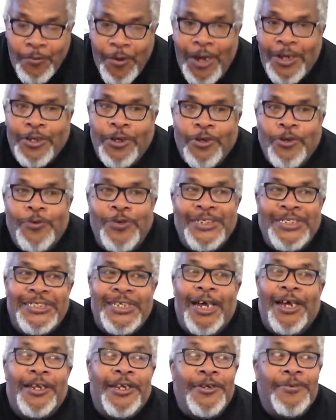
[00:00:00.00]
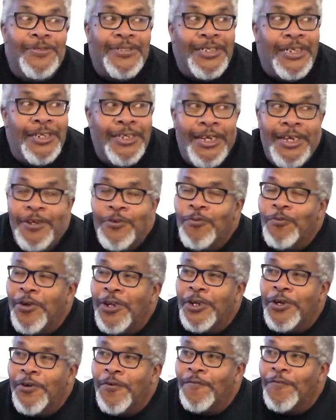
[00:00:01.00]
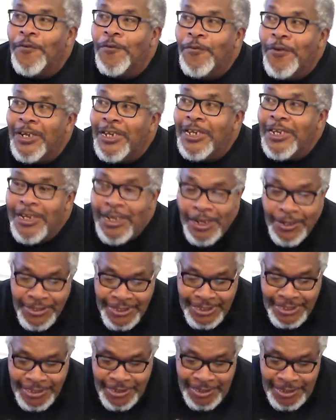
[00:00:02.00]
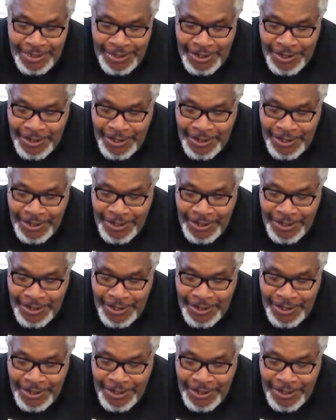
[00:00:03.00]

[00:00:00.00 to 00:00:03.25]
Rocco Quinzani was a dead ringer for Ricky Nelson.